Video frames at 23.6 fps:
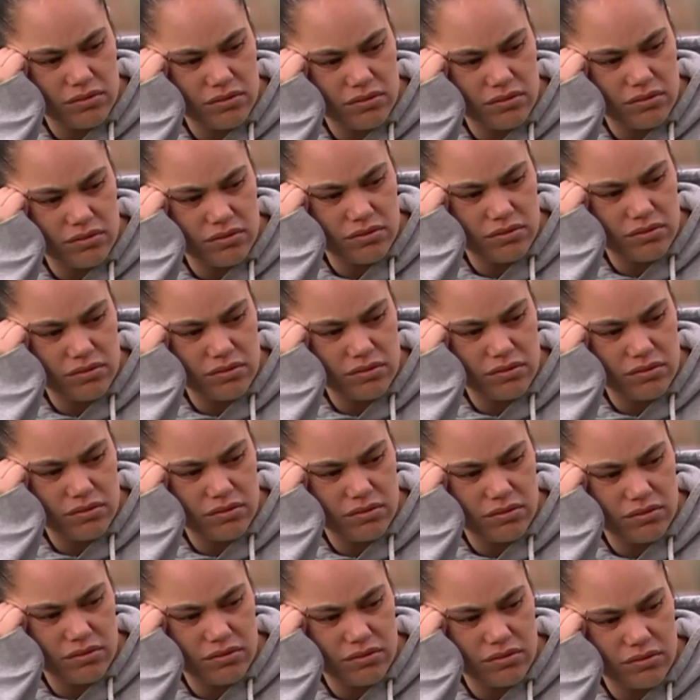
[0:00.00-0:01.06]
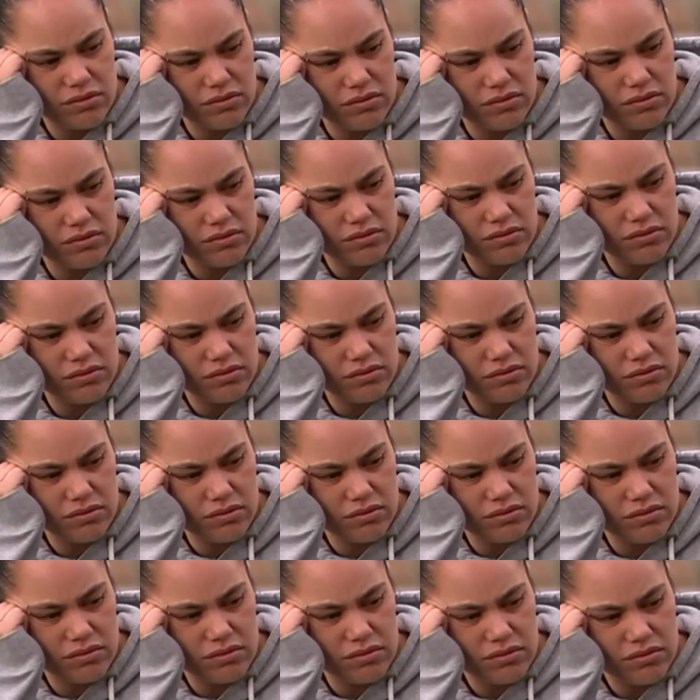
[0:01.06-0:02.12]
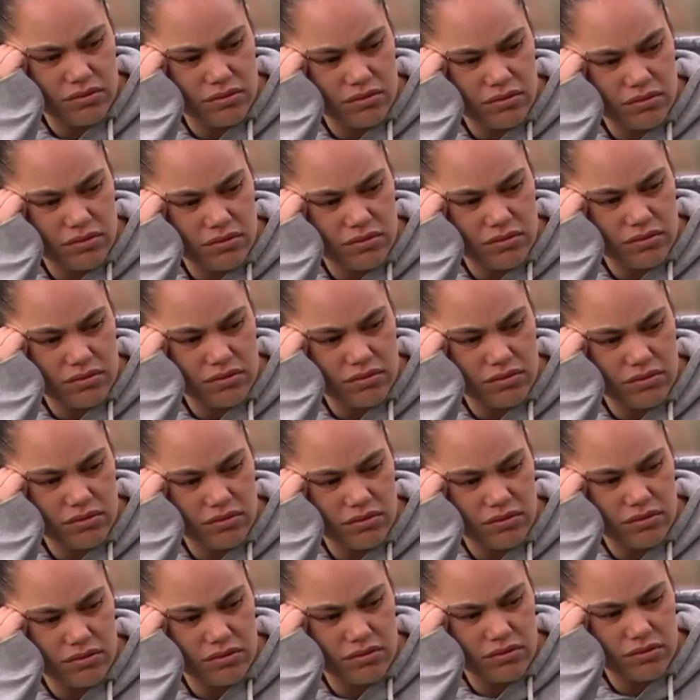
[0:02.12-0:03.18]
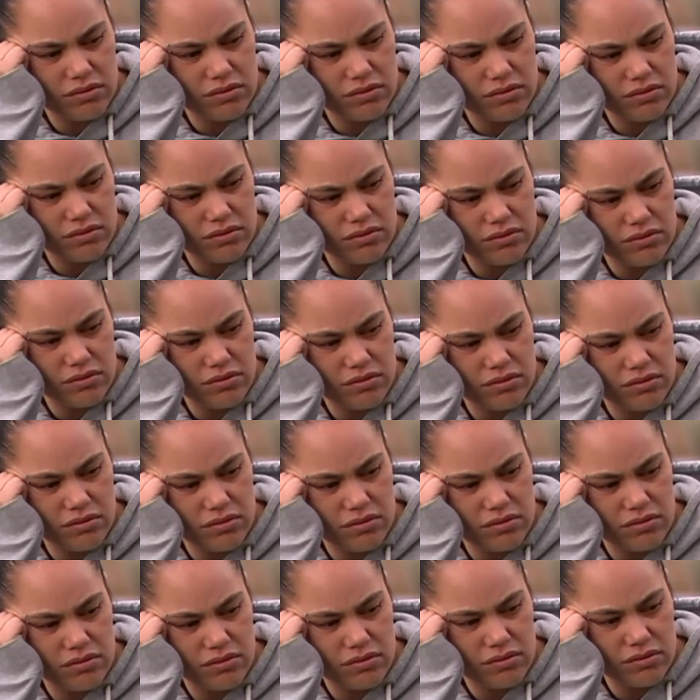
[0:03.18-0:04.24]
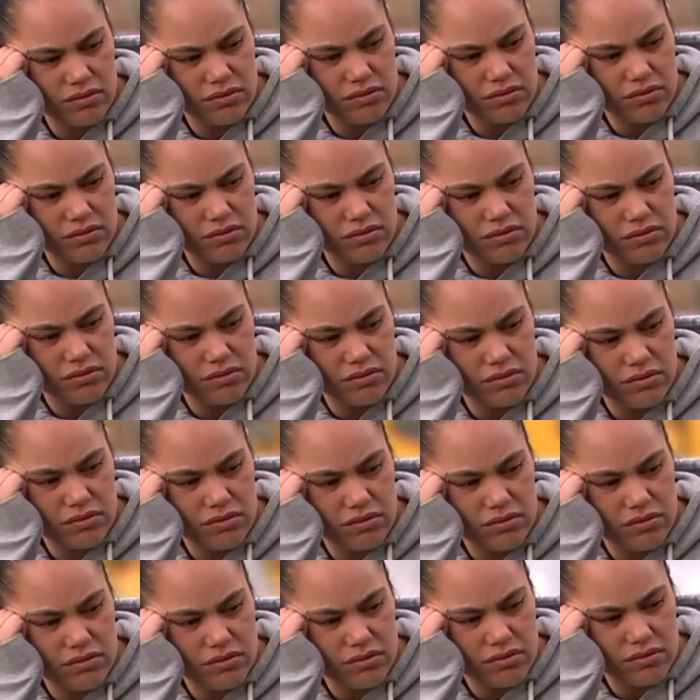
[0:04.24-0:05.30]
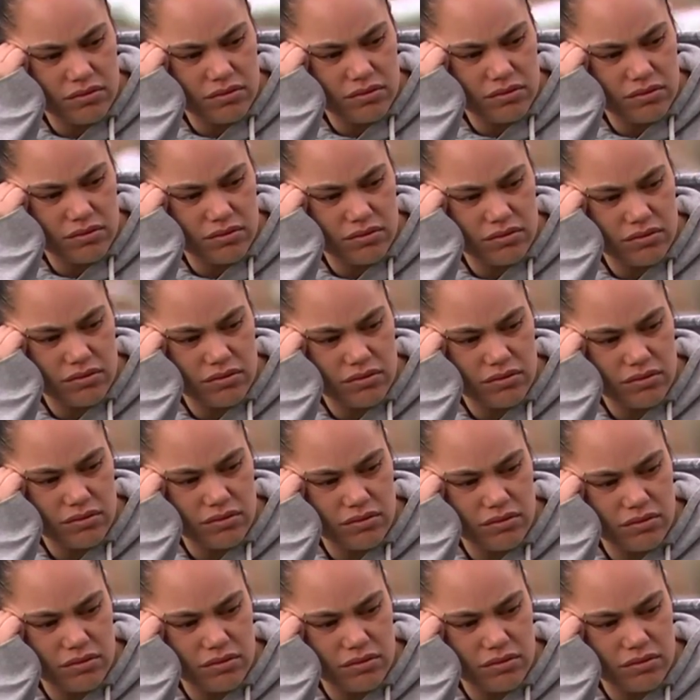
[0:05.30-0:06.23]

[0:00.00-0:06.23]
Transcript: This person isn't speaking.